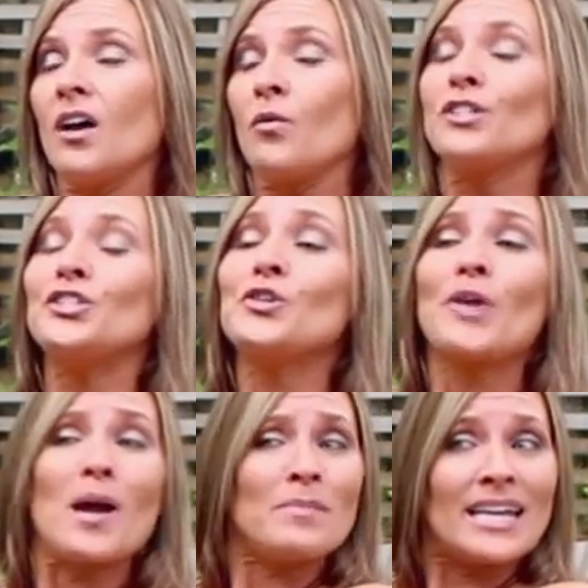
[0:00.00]
would you
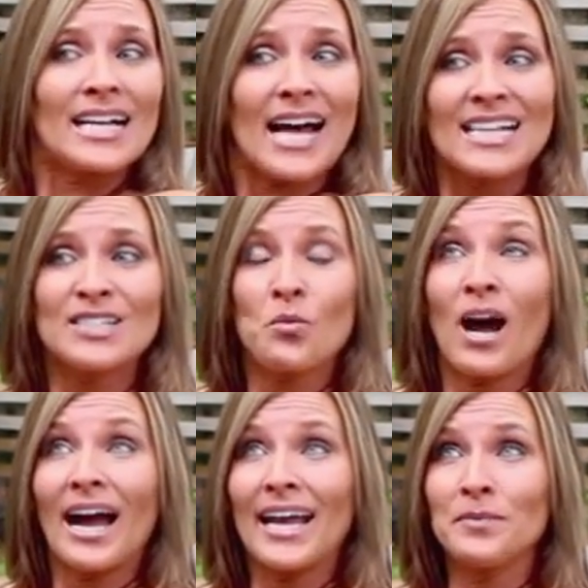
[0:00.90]
grab me a glass of
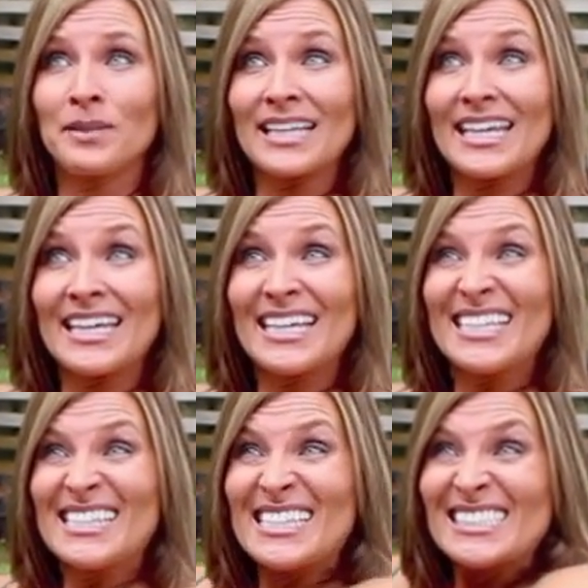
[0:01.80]
wine, please?